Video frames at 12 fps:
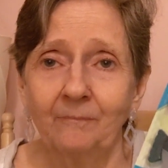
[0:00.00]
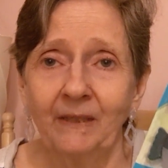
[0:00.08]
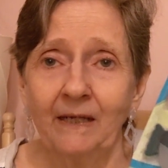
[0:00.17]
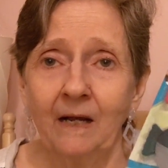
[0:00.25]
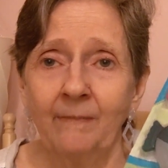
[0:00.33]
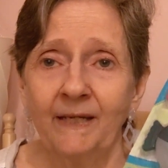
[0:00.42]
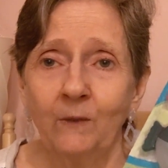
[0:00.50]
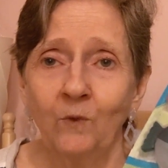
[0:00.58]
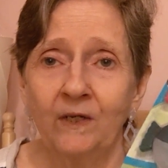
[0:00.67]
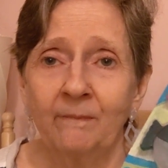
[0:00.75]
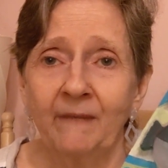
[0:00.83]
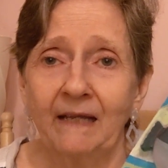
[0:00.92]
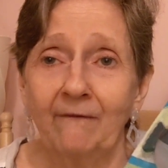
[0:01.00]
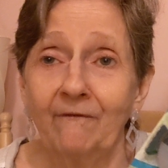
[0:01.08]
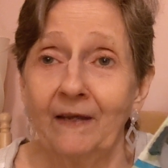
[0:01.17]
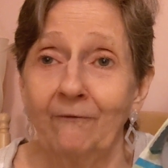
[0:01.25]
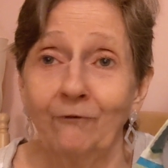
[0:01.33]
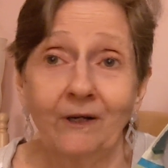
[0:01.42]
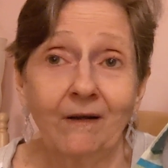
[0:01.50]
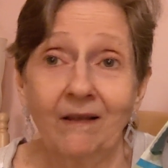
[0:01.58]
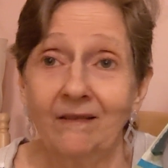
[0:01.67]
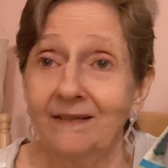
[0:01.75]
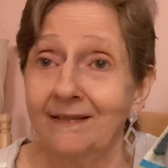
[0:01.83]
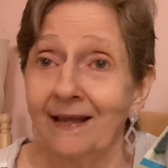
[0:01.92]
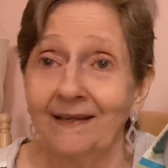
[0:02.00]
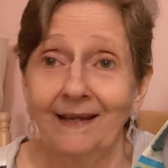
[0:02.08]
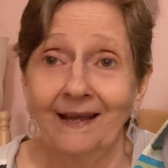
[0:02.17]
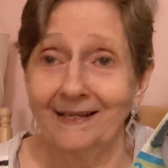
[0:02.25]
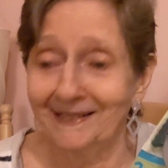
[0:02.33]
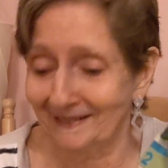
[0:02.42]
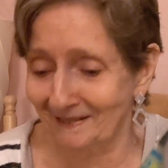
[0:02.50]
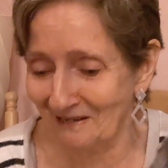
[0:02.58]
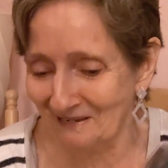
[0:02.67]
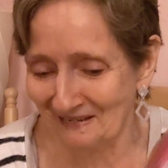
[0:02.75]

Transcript: becoming one of my favorite colors, I guess.